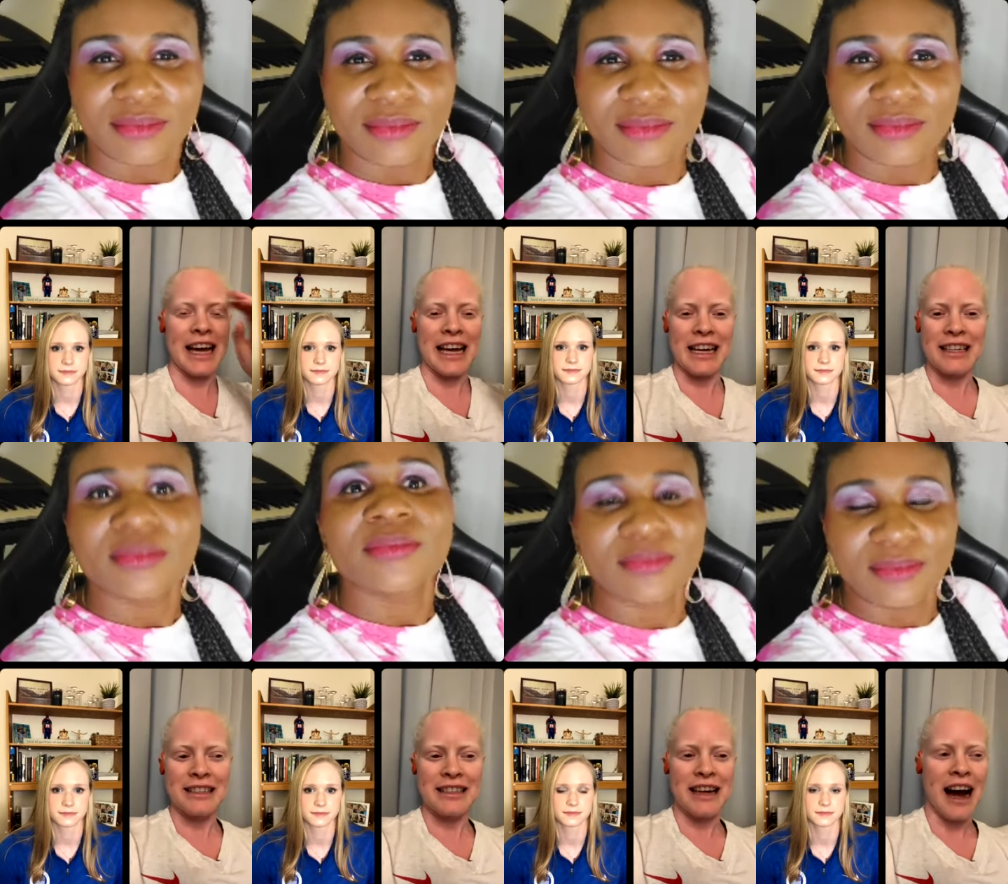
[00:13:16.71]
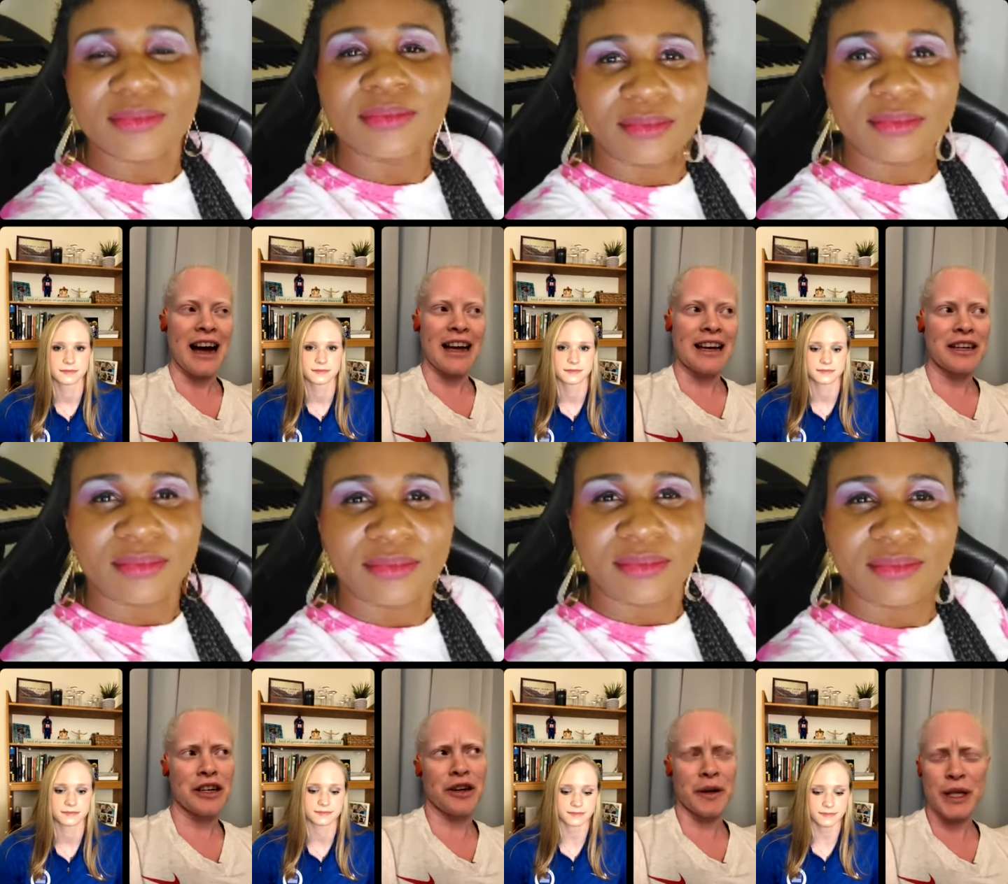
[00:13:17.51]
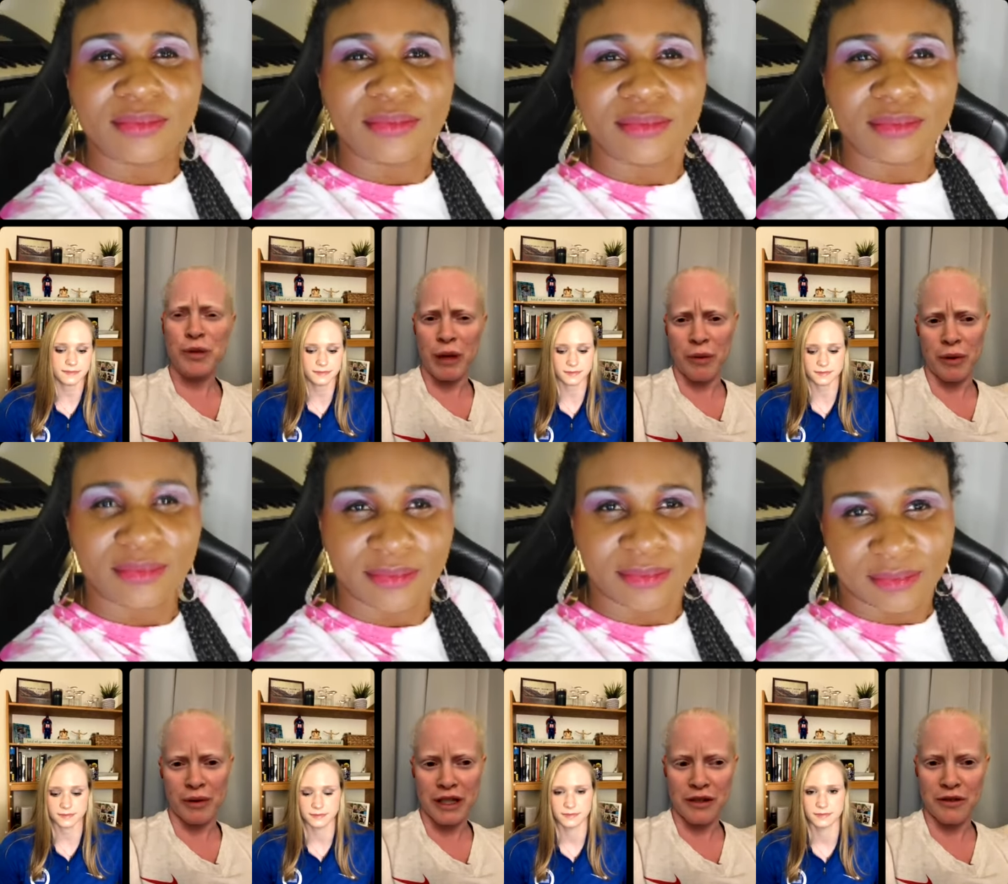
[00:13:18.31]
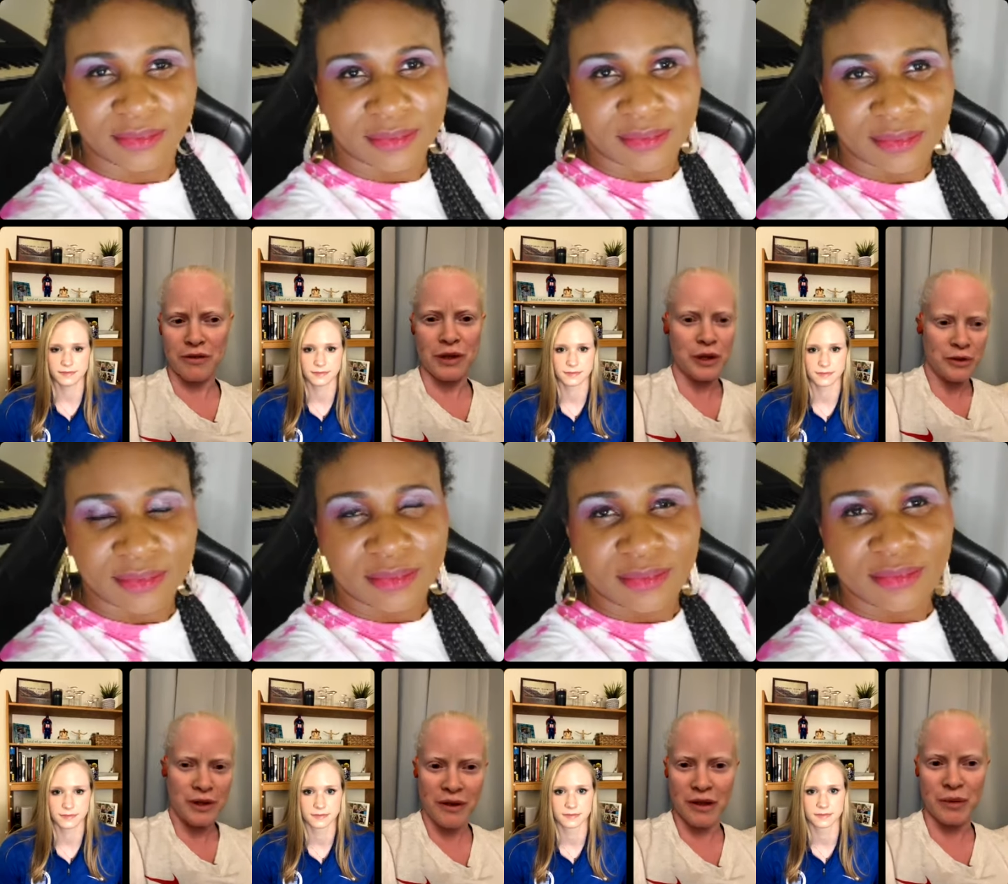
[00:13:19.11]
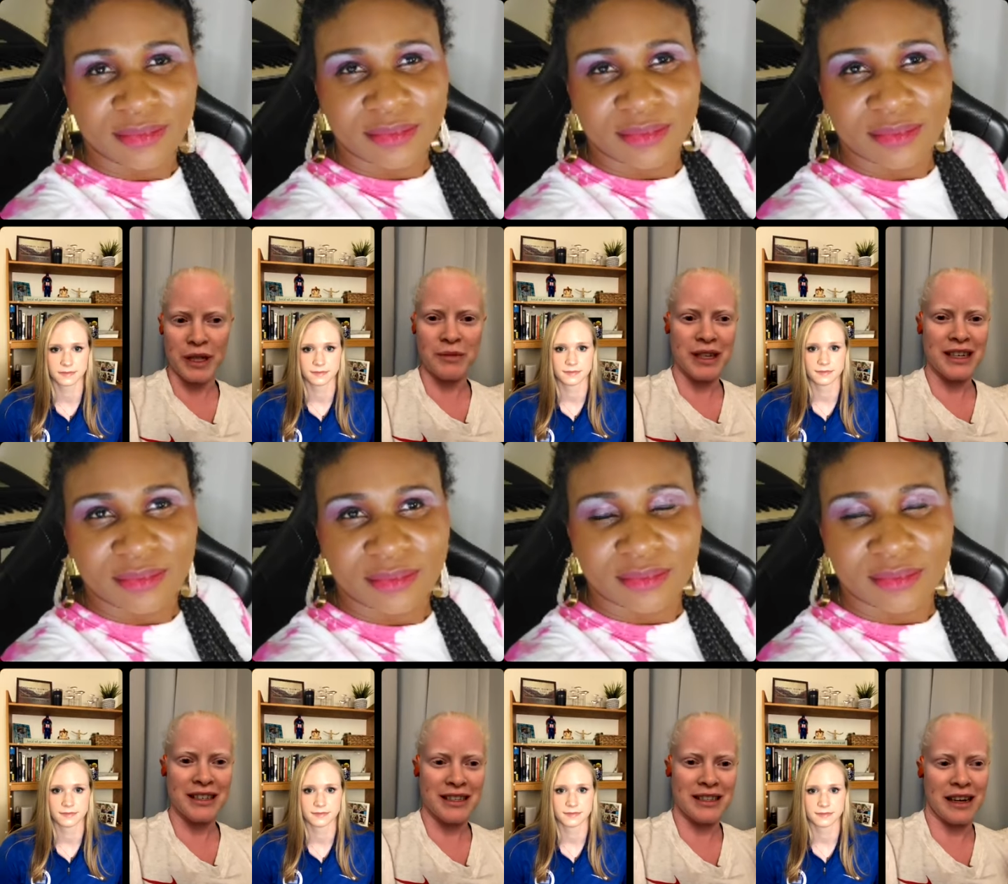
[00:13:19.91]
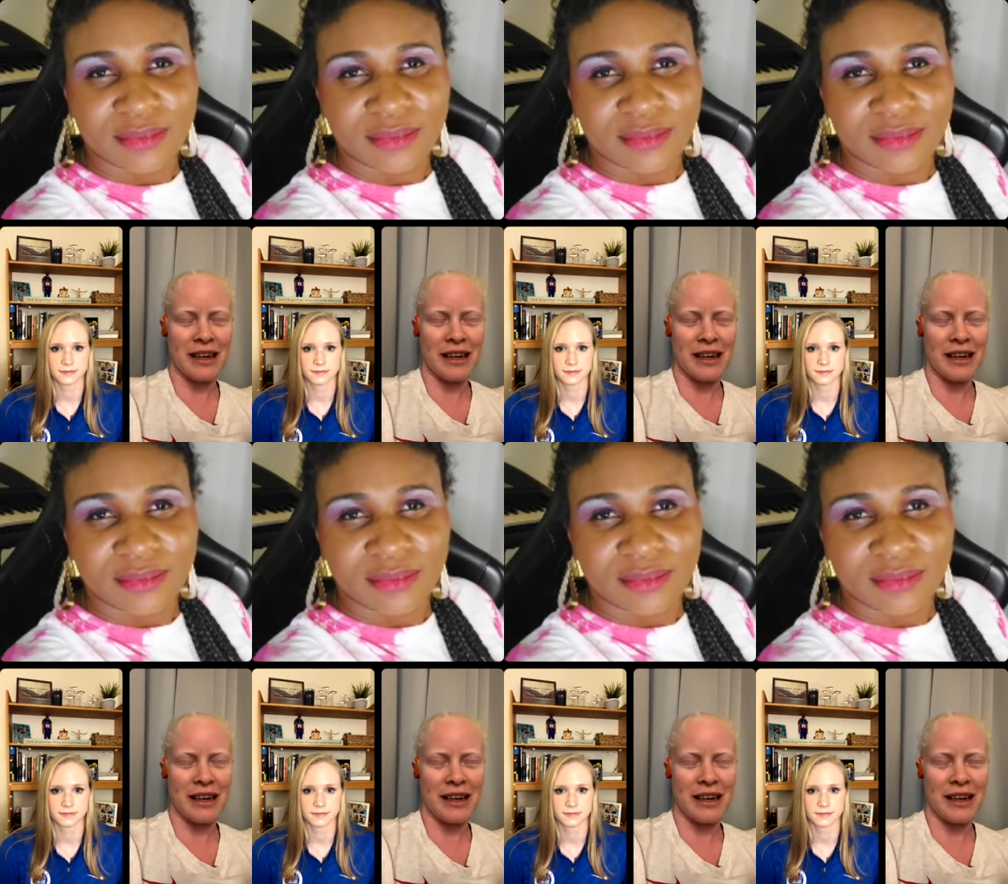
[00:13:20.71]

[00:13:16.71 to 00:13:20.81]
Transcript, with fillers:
Speaker 1: And I encourage people to use those words because it's